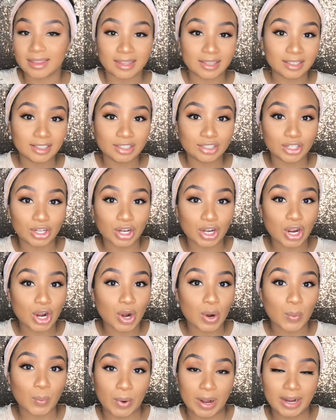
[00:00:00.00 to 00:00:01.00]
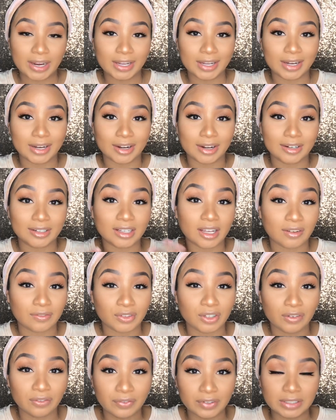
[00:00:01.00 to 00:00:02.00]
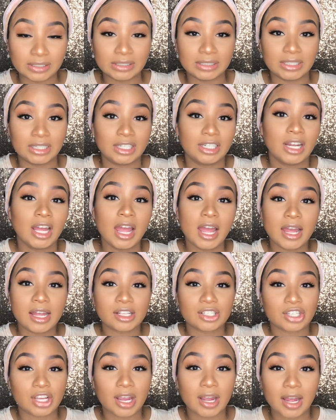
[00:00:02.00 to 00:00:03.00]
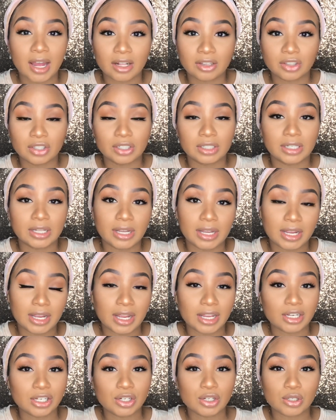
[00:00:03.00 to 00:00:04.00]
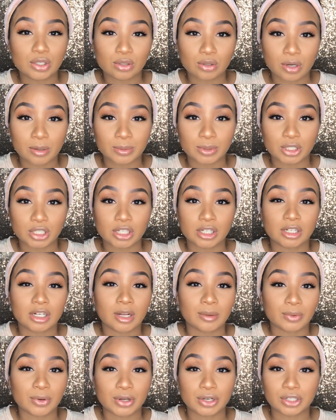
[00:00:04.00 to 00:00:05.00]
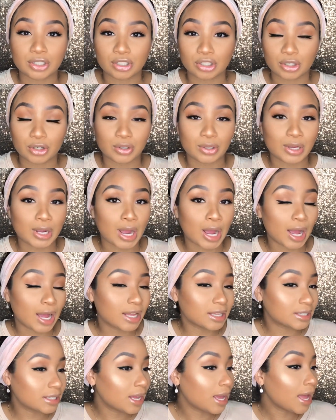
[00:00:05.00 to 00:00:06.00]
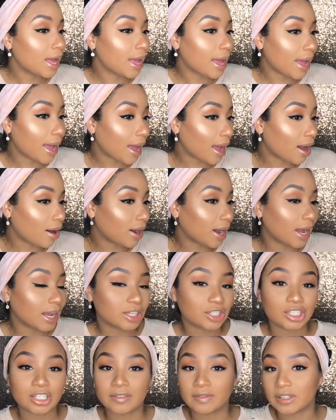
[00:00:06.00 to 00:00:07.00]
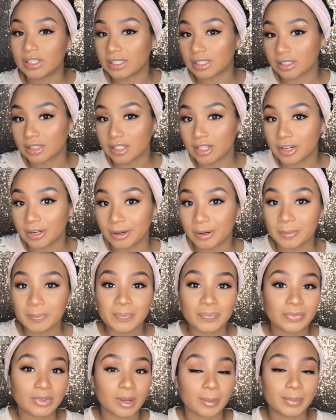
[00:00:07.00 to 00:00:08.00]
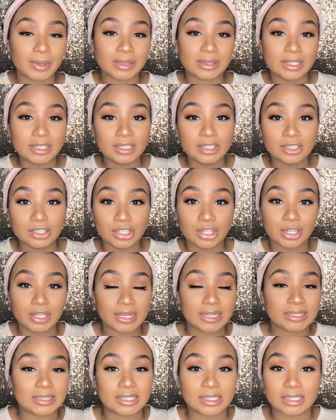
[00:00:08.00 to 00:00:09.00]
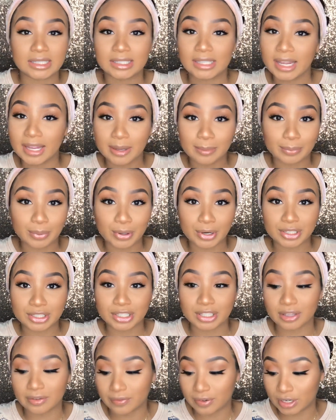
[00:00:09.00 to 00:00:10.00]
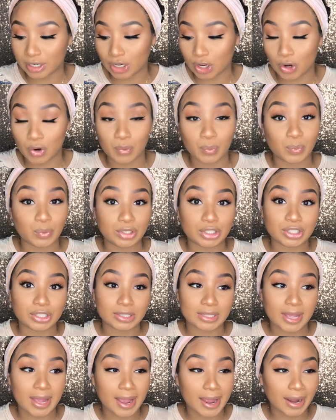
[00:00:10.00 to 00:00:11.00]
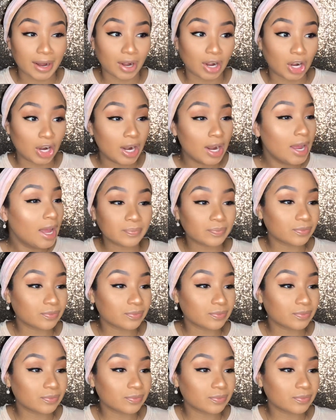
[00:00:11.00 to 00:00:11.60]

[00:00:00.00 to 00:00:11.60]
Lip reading: this look right here. If you're feeling it, check out the link in the description. I'm going to show you guys how I achieved this look. But this look is the second part to the video, which is the hair.